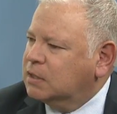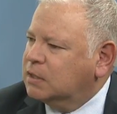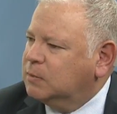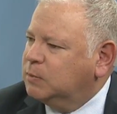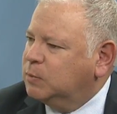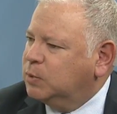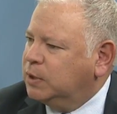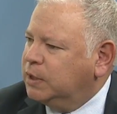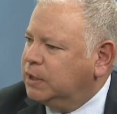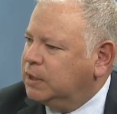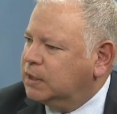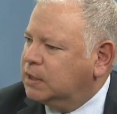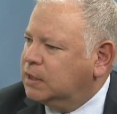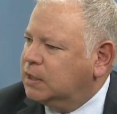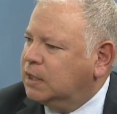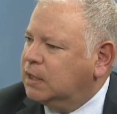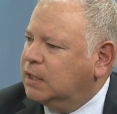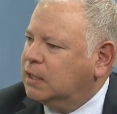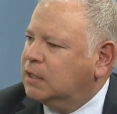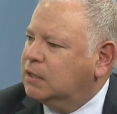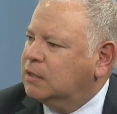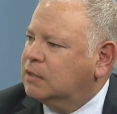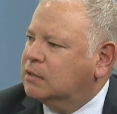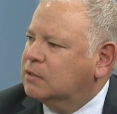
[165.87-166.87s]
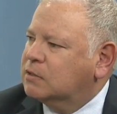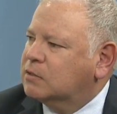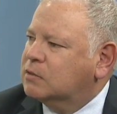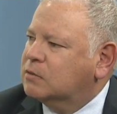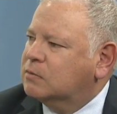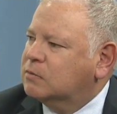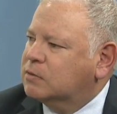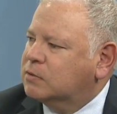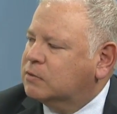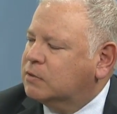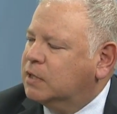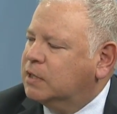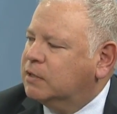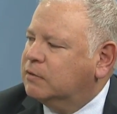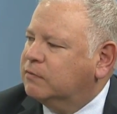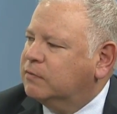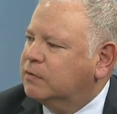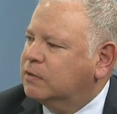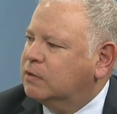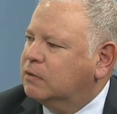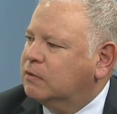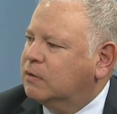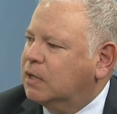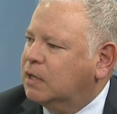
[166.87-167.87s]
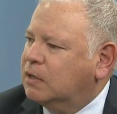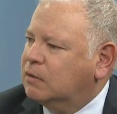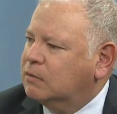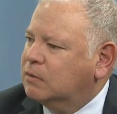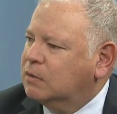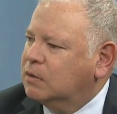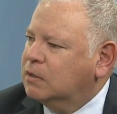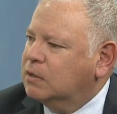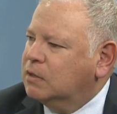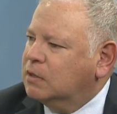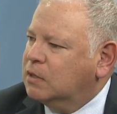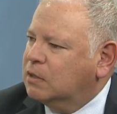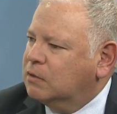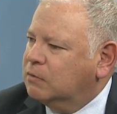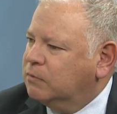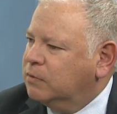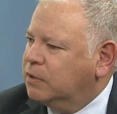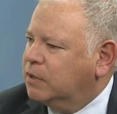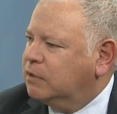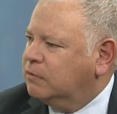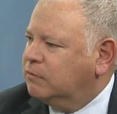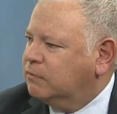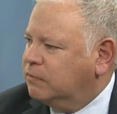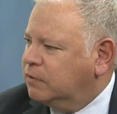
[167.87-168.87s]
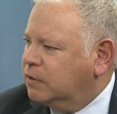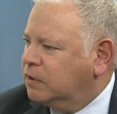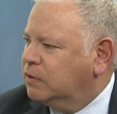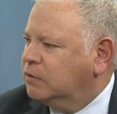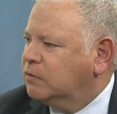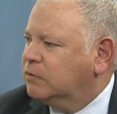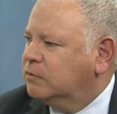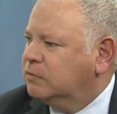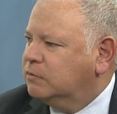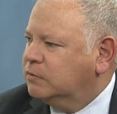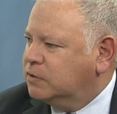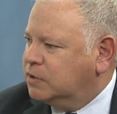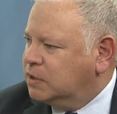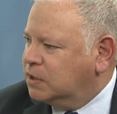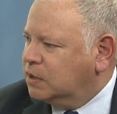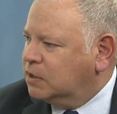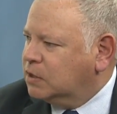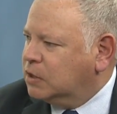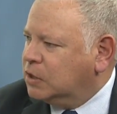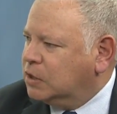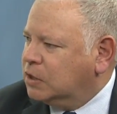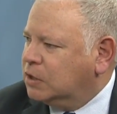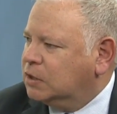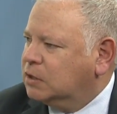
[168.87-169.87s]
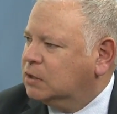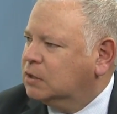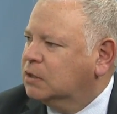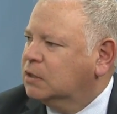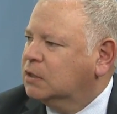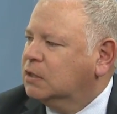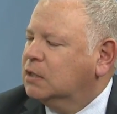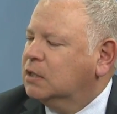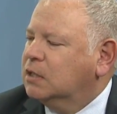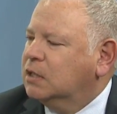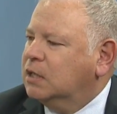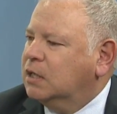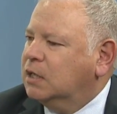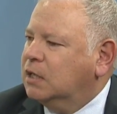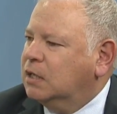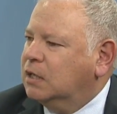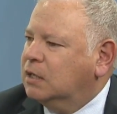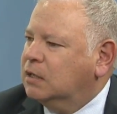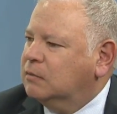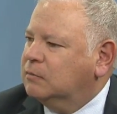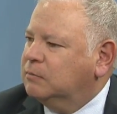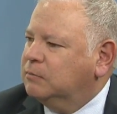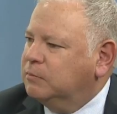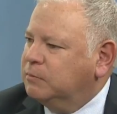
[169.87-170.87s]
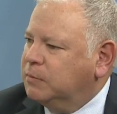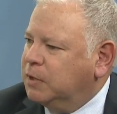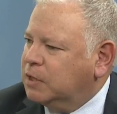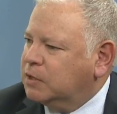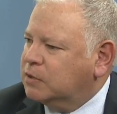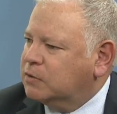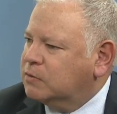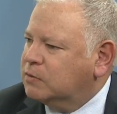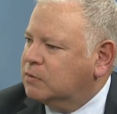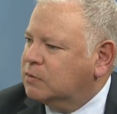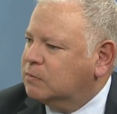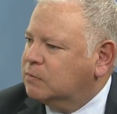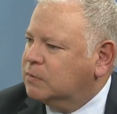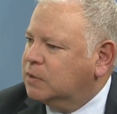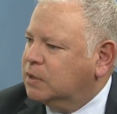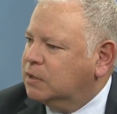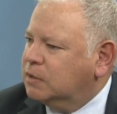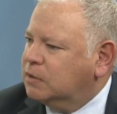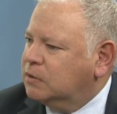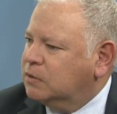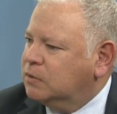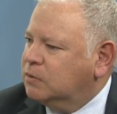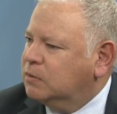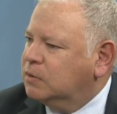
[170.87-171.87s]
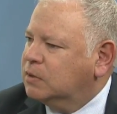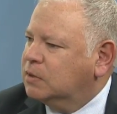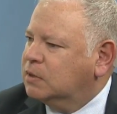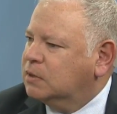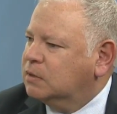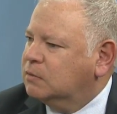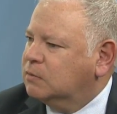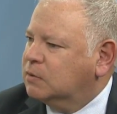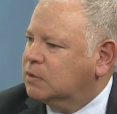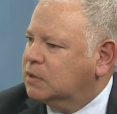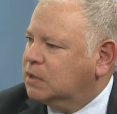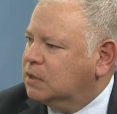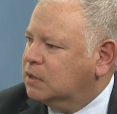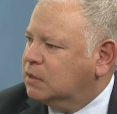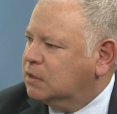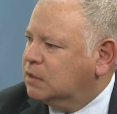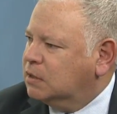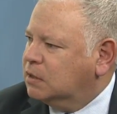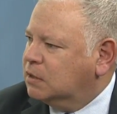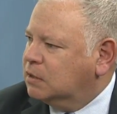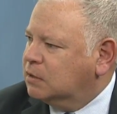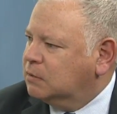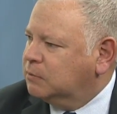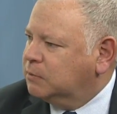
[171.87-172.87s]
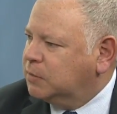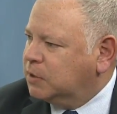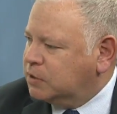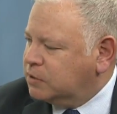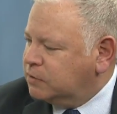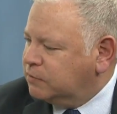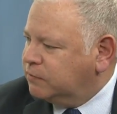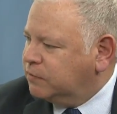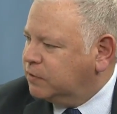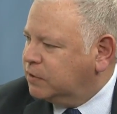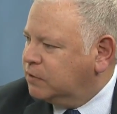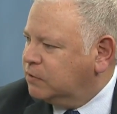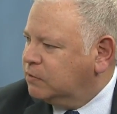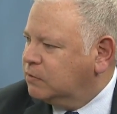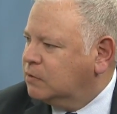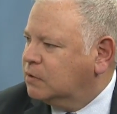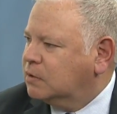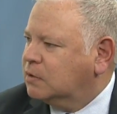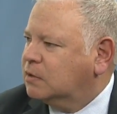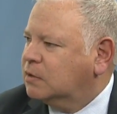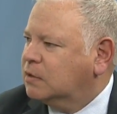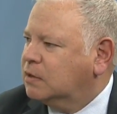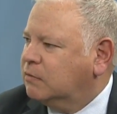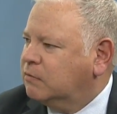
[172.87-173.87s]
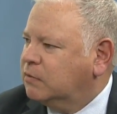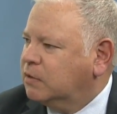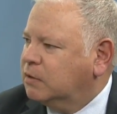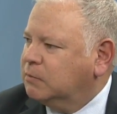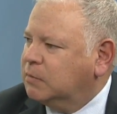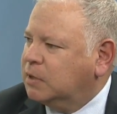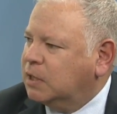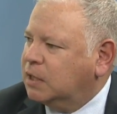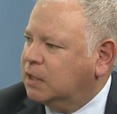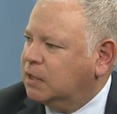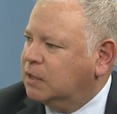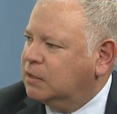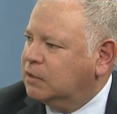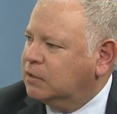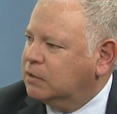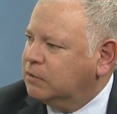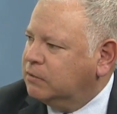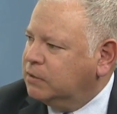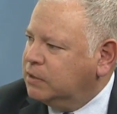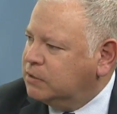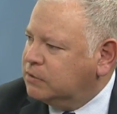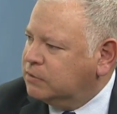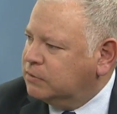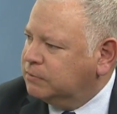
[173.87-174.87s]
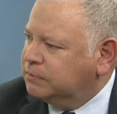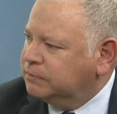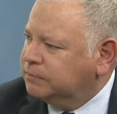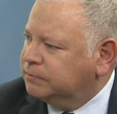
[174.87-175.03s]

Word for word: completed there, and so we're trying to figure out a reconfigured City Hall and make sure that we can do it within a budget figure that the governing body can agree to.